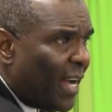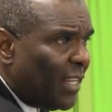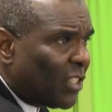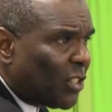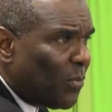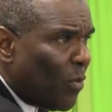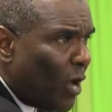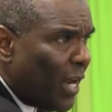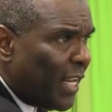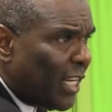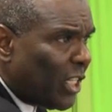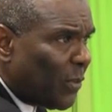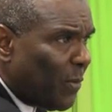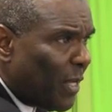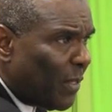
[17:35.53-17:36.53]
small
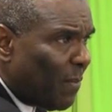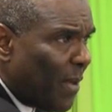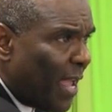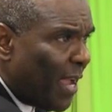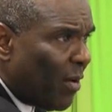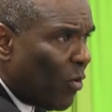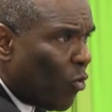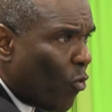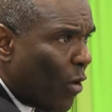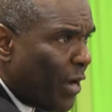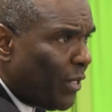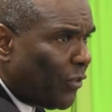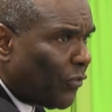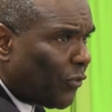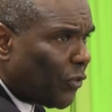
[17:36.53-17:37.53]
Englishman's Bay
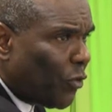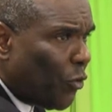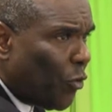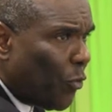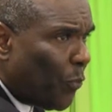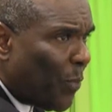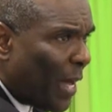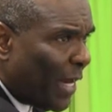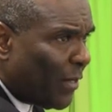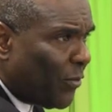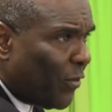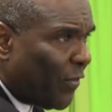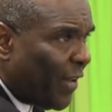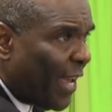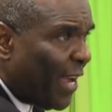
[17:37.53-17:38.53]
going to
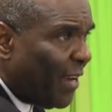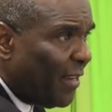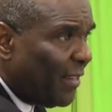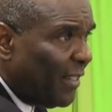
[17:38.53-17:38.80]
Palatouvet.